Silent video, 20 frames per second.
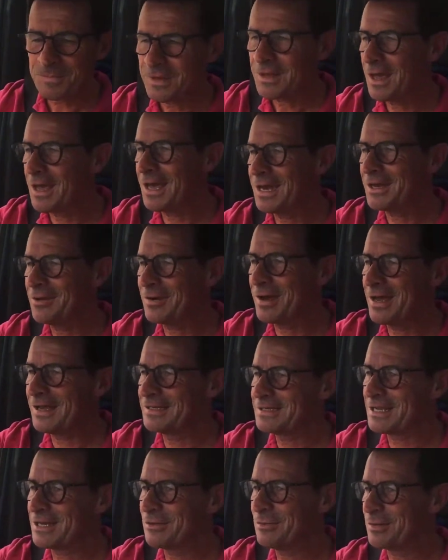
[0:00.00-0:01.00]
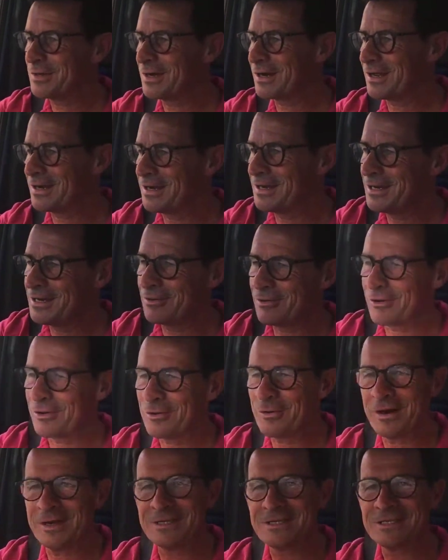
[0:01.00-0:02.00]
Anyway, has anyone got any
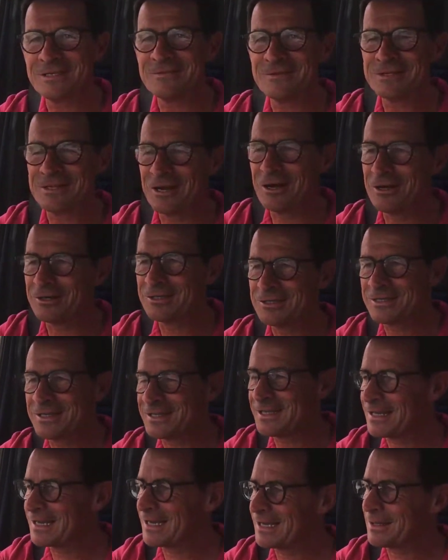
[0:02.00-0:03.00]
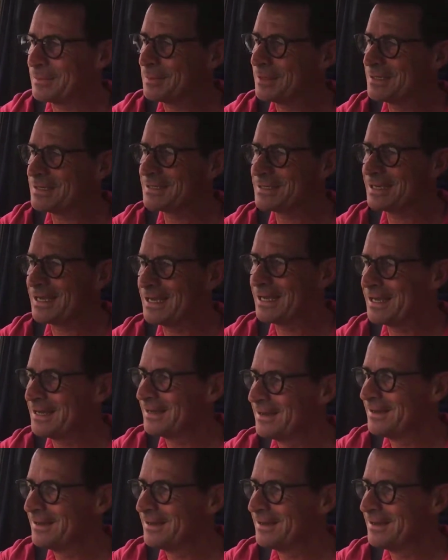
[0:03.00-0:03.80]
requests of songs that they'd like me to sing?